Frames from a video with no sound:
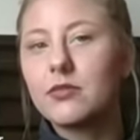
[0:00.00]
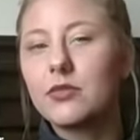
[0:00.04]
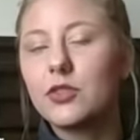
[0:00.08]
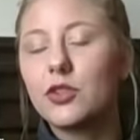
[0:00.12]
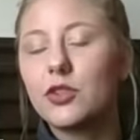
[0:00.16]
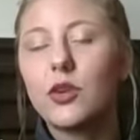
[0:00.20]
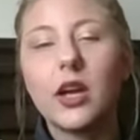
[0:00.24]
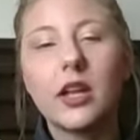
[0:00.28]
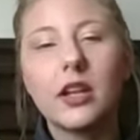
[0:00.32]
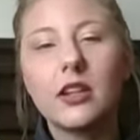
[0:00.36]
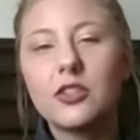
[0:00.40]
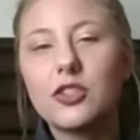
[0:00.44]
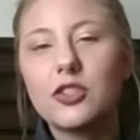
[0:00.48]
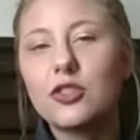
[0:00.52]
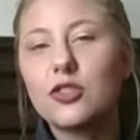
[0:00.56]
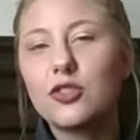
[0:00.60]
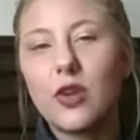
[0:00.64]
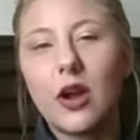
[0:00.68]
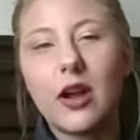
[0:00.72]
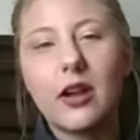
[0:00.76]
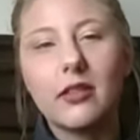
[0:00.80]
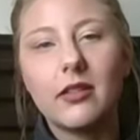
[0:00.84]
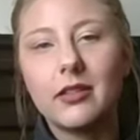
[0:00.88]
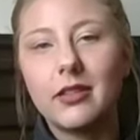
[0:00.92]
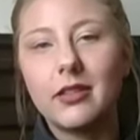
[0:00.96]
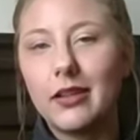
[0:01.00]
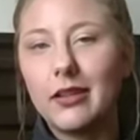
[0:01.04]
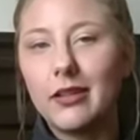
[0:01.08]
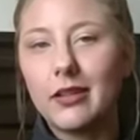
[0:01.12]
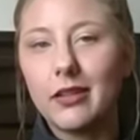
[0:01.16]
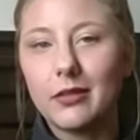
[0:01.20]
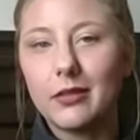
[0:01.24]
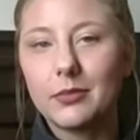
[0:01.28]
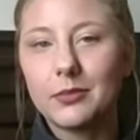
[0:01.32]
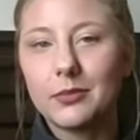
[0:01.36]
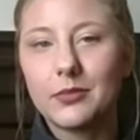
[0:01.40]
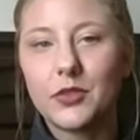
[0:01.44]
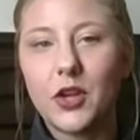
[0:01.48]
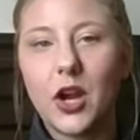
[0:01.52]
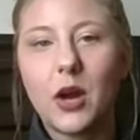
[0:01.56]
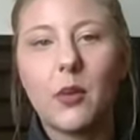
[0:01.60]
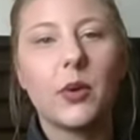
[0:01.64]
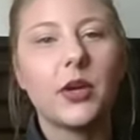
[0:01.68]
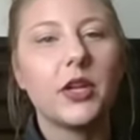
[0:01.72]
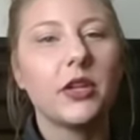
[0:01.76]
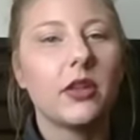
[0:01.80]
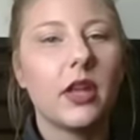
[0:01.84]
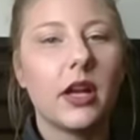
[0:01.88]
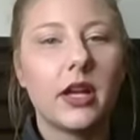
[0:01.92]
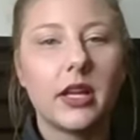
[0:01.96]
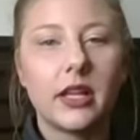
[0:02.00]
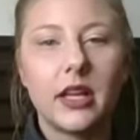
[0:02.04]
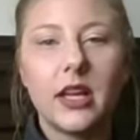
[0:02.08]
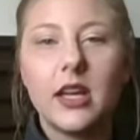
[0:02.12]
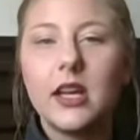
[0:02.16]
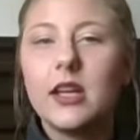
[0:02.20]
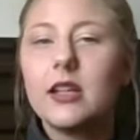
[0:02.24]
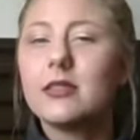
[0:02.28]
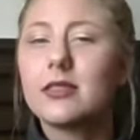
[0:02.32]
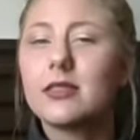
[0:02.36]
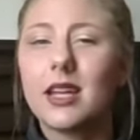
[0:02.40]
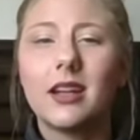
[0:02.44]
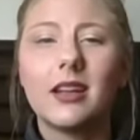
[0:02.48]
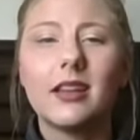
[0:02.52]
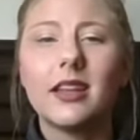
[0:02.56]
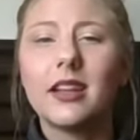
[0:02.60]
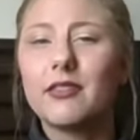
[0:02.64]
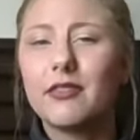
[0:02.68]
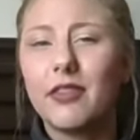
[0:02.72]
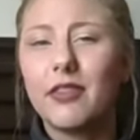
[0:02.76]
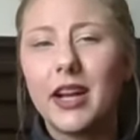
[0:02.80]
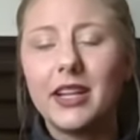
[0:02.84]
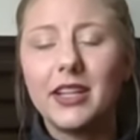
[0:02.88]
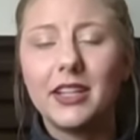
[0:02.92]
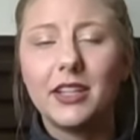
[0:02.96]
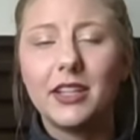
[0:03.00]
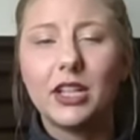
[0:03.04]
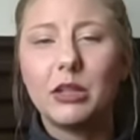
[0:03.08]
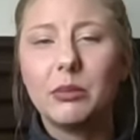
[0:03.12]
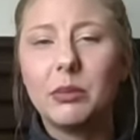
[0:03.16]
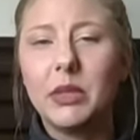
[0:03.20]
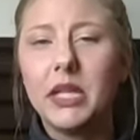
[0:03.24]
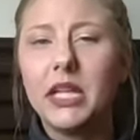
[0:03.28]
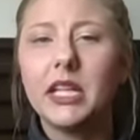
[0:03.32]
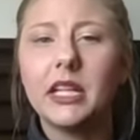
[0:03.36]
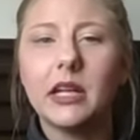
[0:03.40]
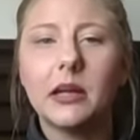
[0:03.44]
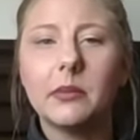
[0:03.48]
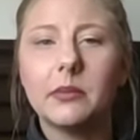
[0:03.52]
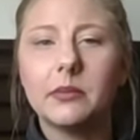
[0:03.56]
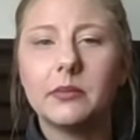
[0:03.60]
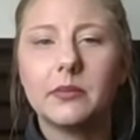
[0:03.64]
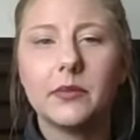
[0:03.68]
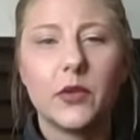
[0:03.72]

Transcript: You gotta just trial and error. Try what you like. It's kind of like finding your medium.